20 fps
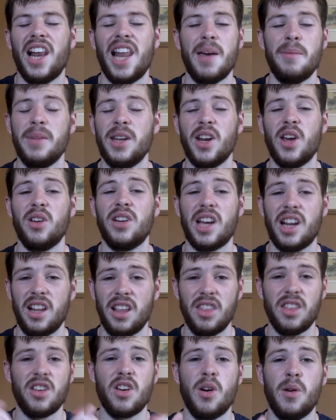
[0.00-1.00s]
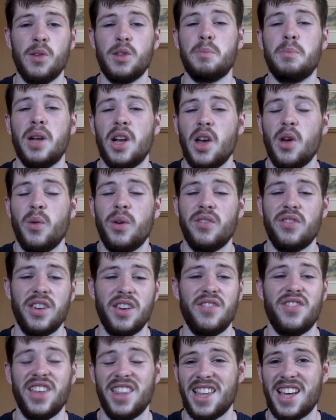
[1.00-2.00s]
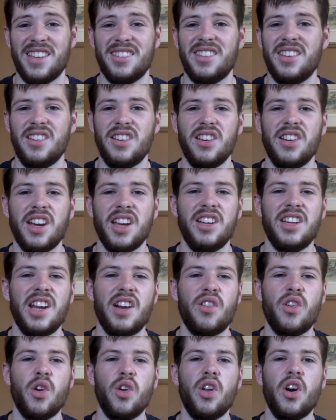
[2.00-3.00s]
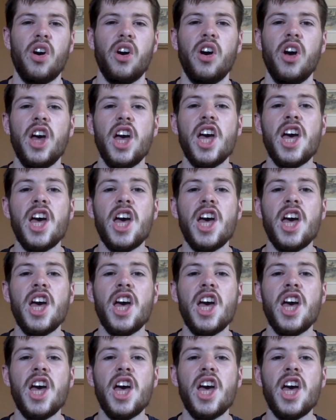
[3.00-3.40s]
Let me know down in the comments below if you think that's a good idea or not.